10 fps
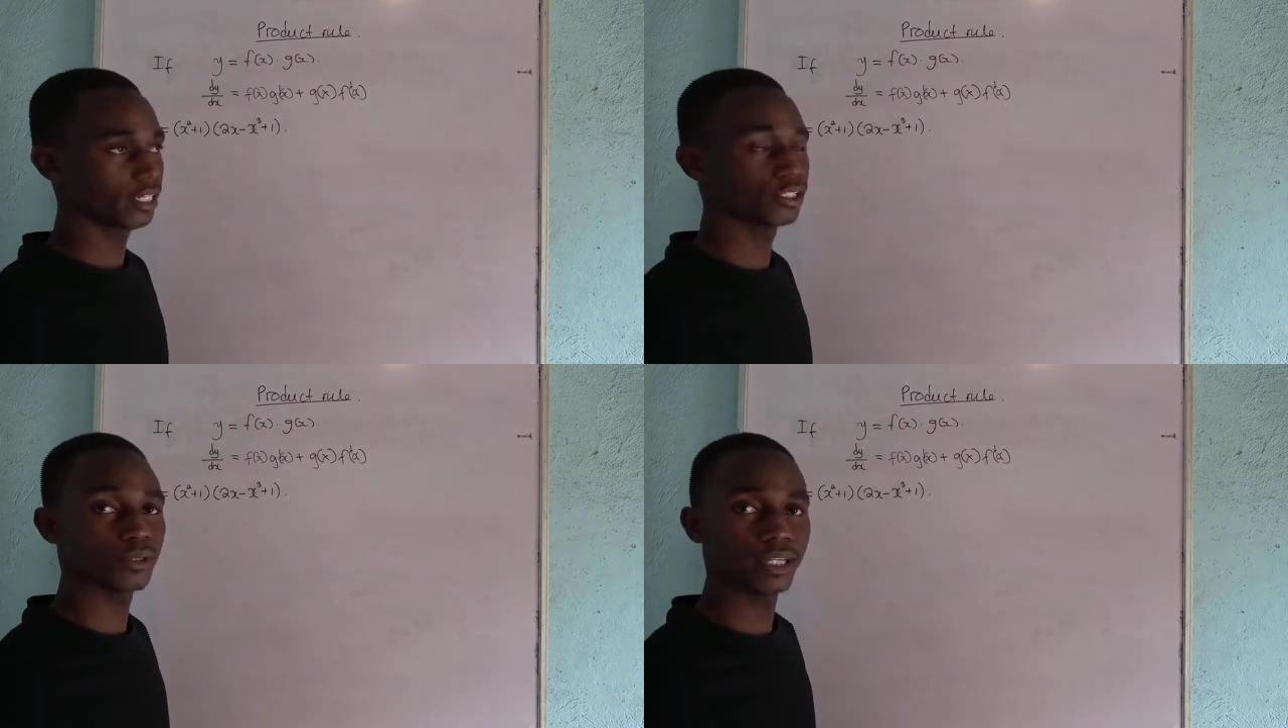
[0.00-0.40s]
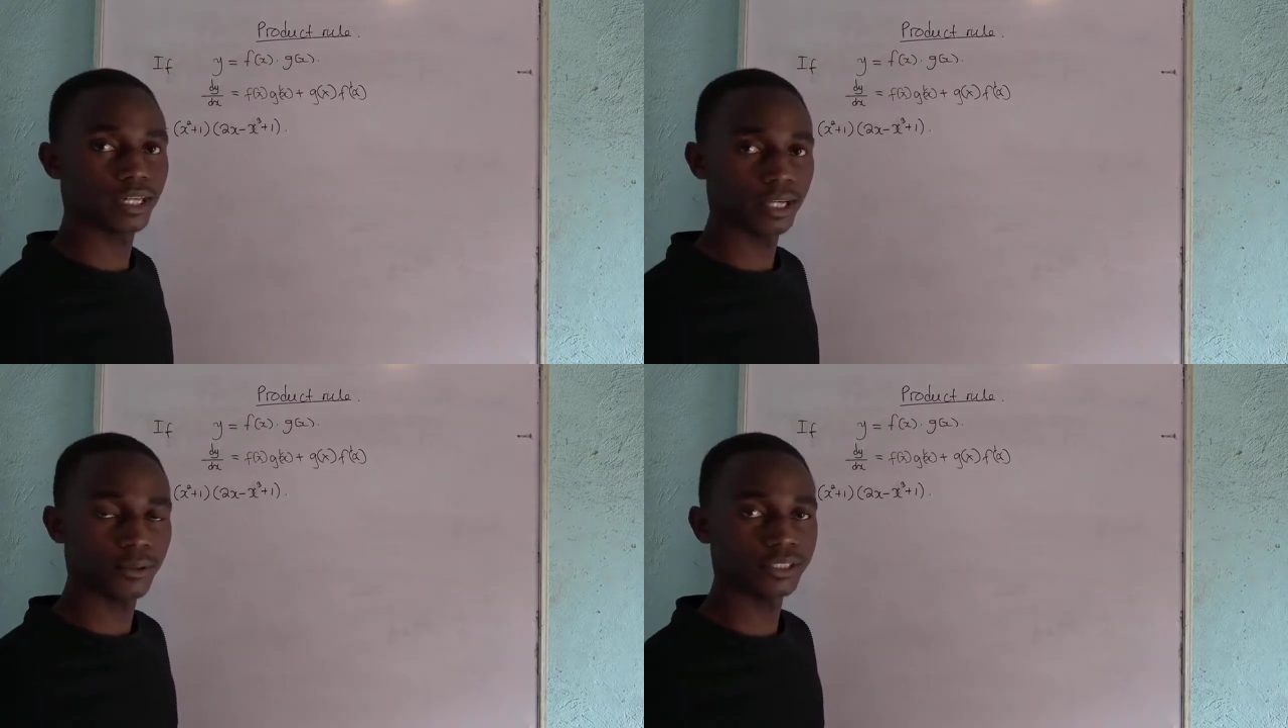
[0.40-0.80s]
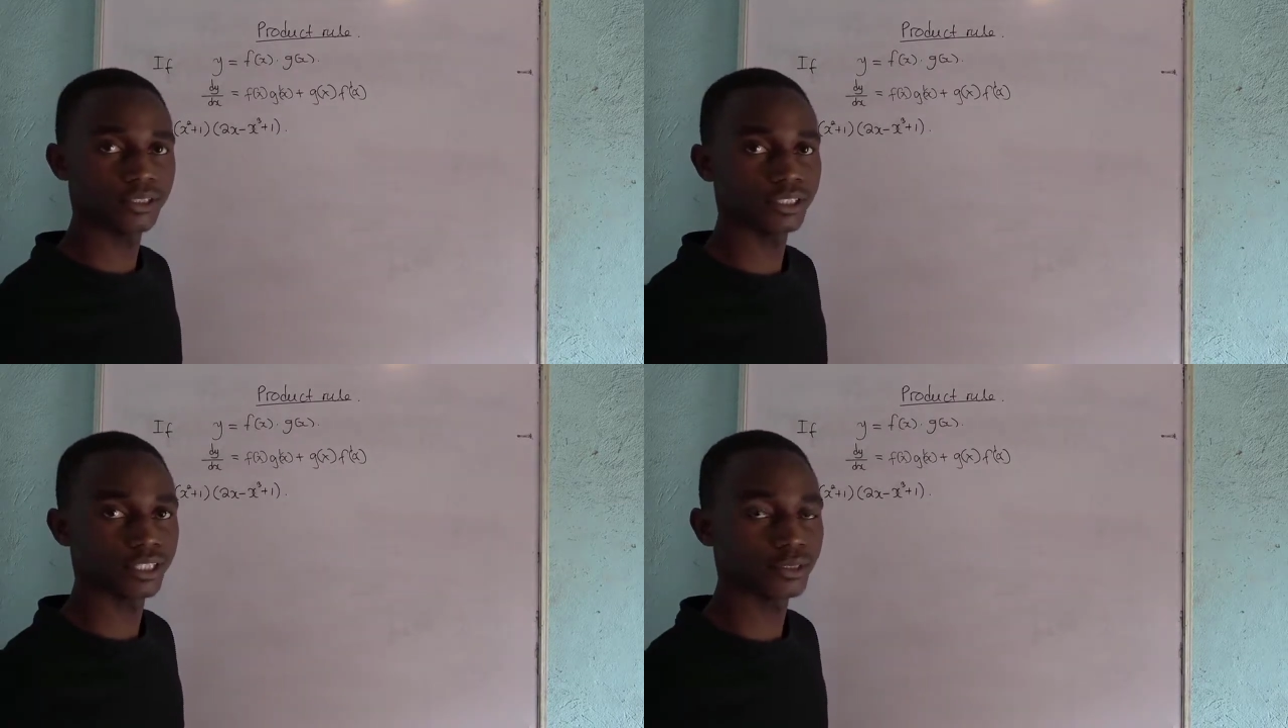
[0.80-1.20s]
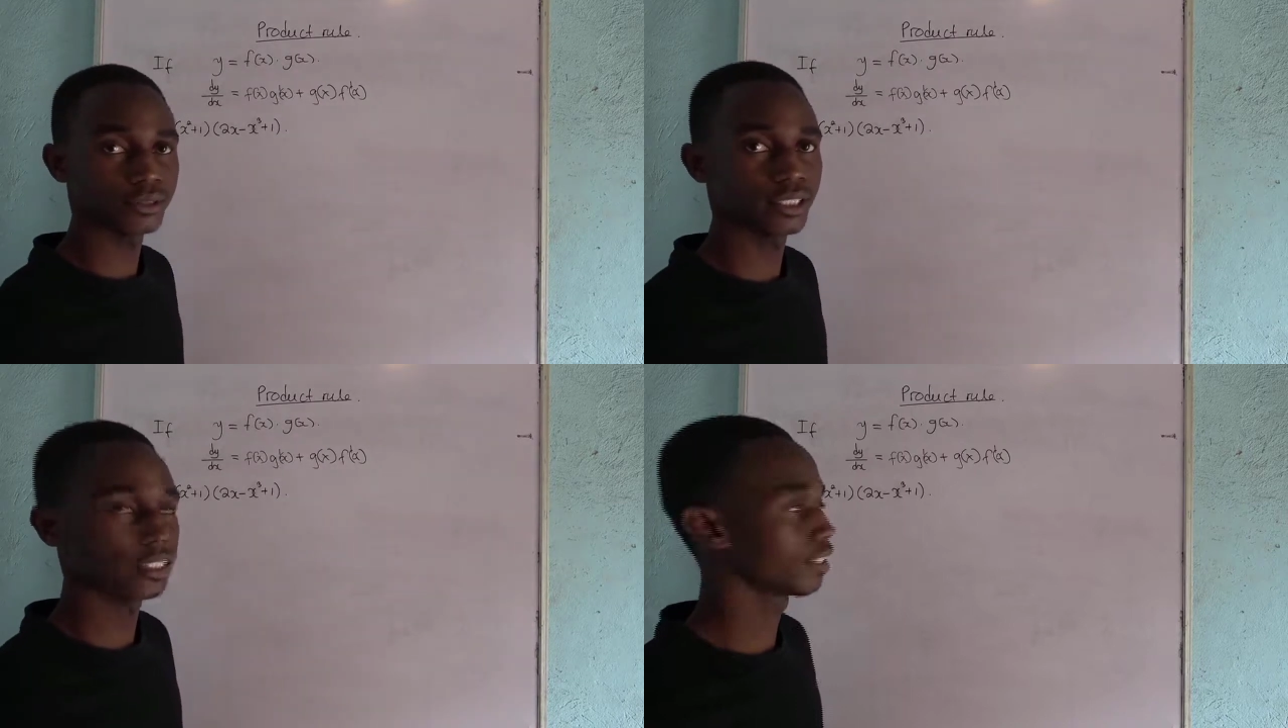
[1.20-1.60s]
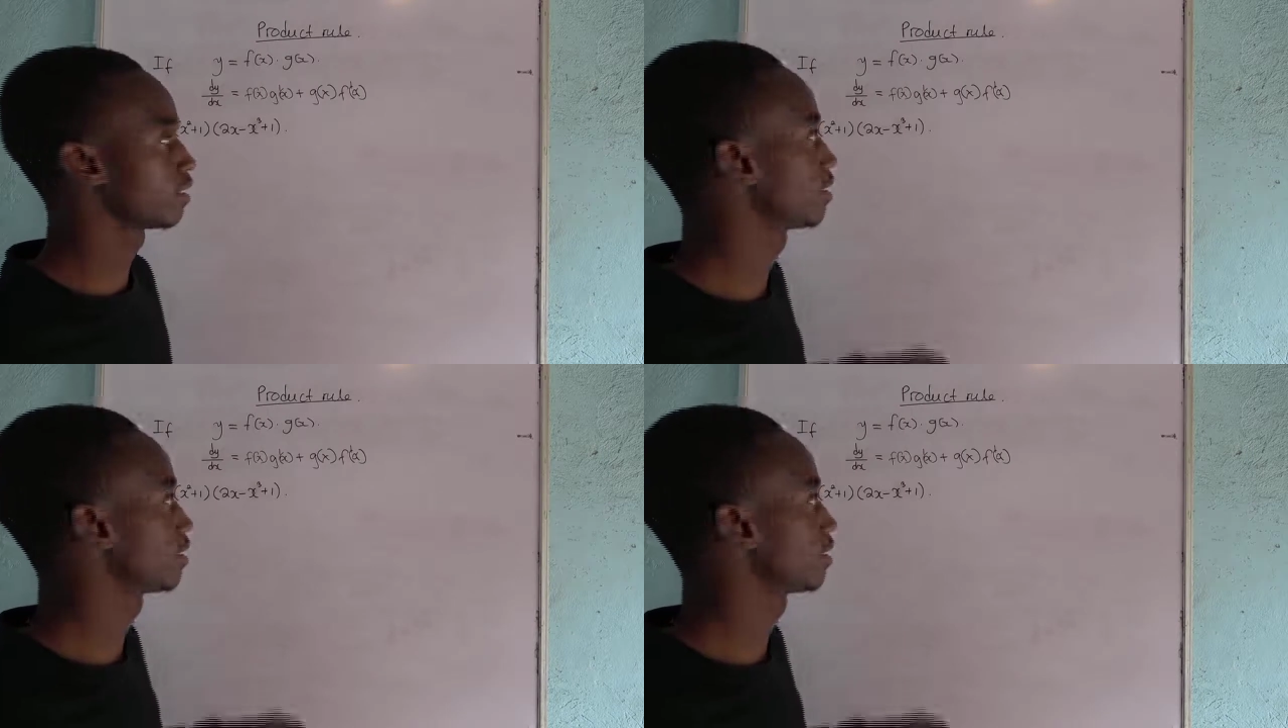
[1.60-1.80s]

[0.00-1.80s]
So in other words, you are trying to say that